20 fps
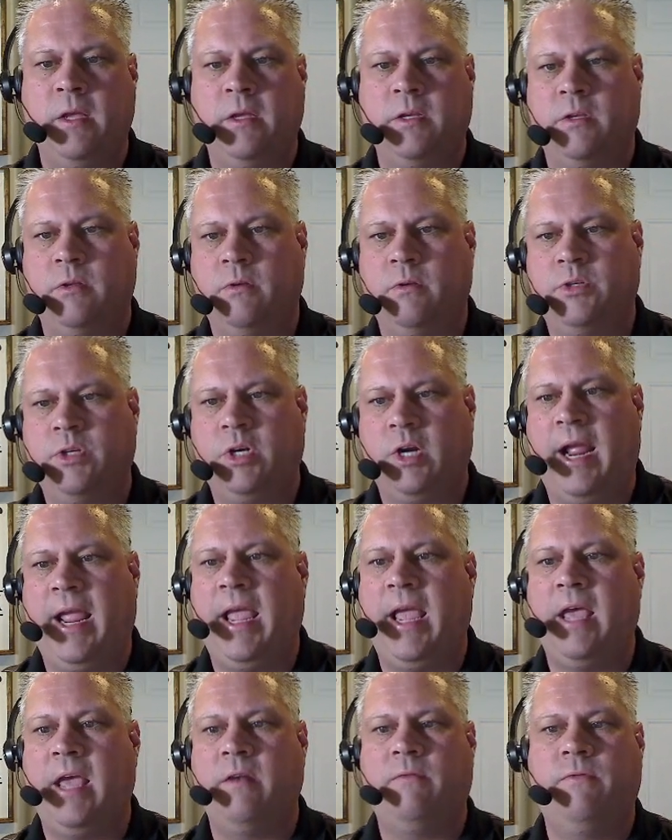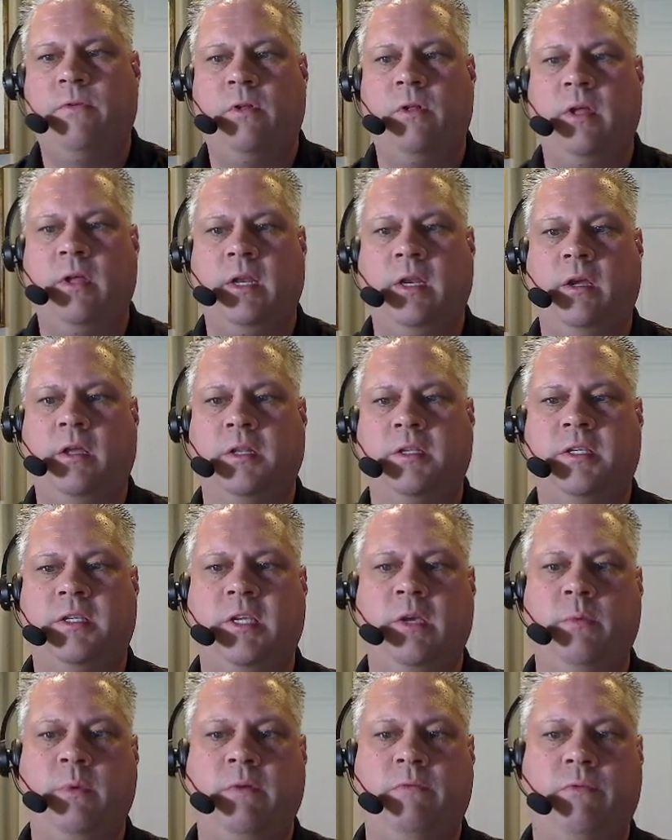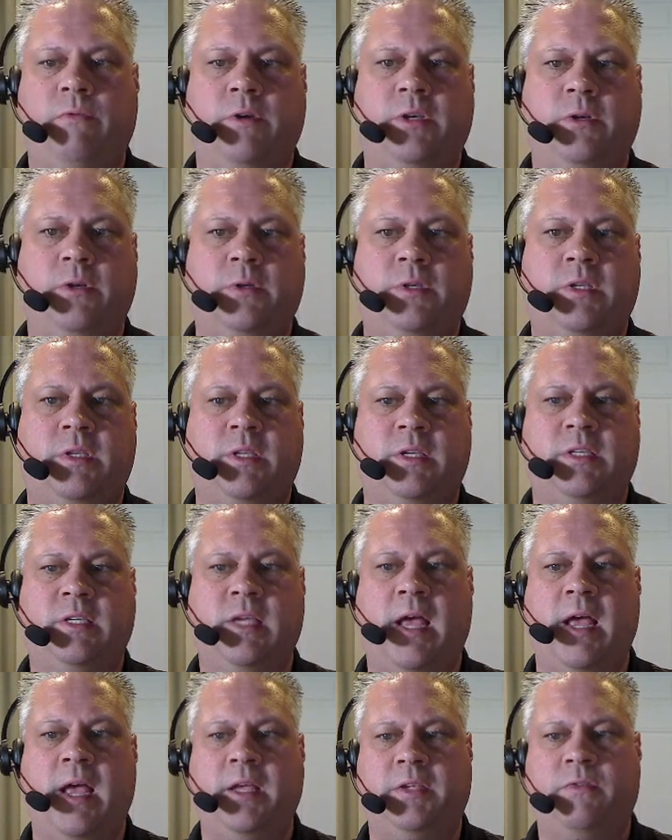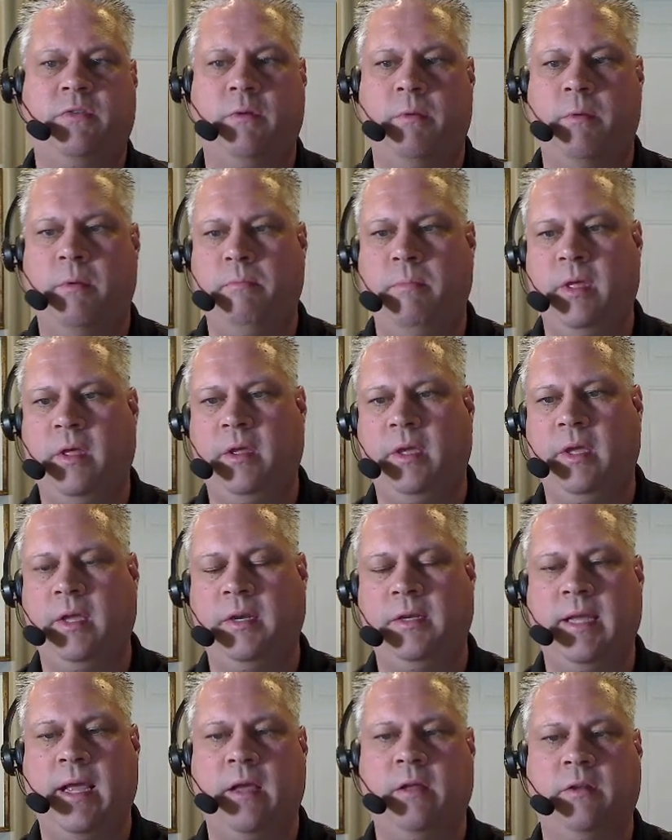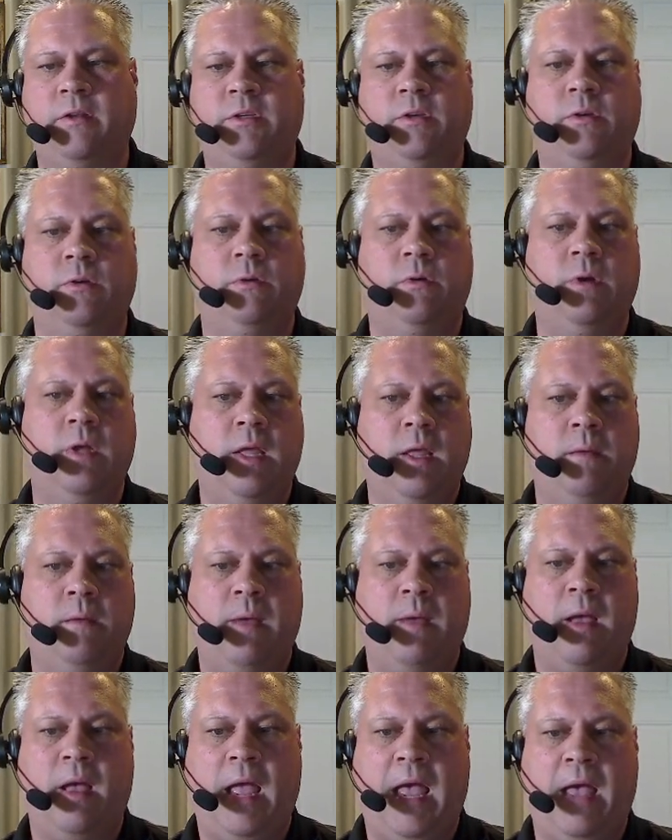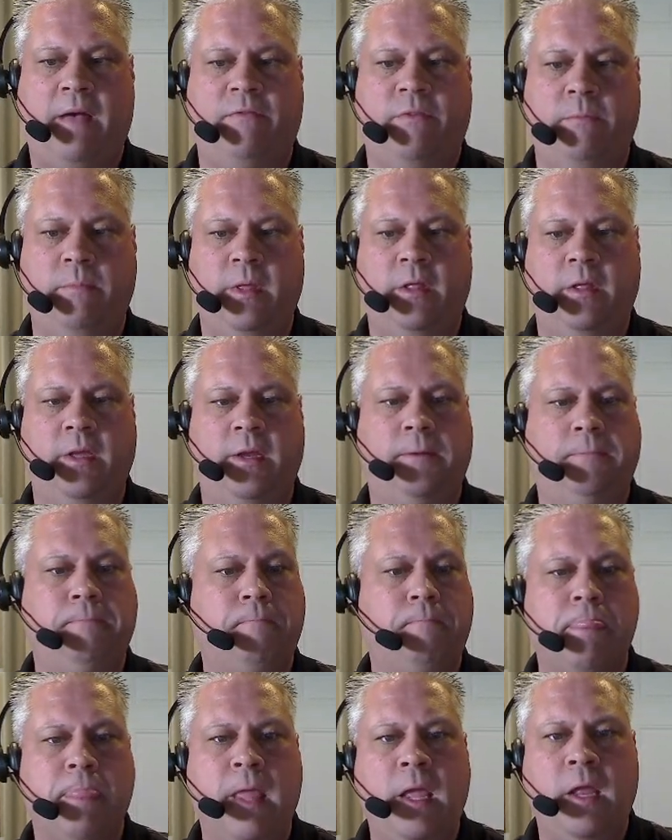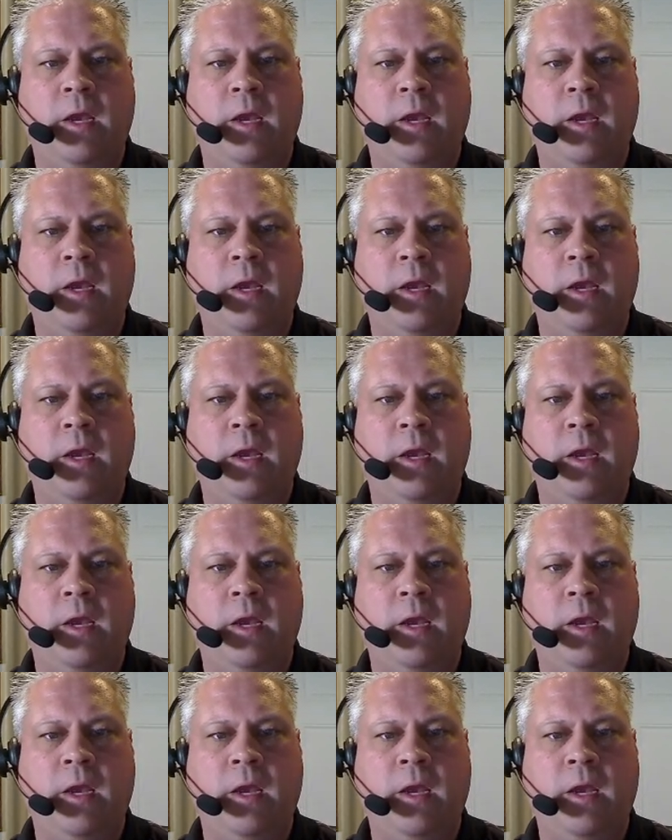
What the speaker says: So those are a handful, and you can see we've reduced the size from 1 million down to about 500,000.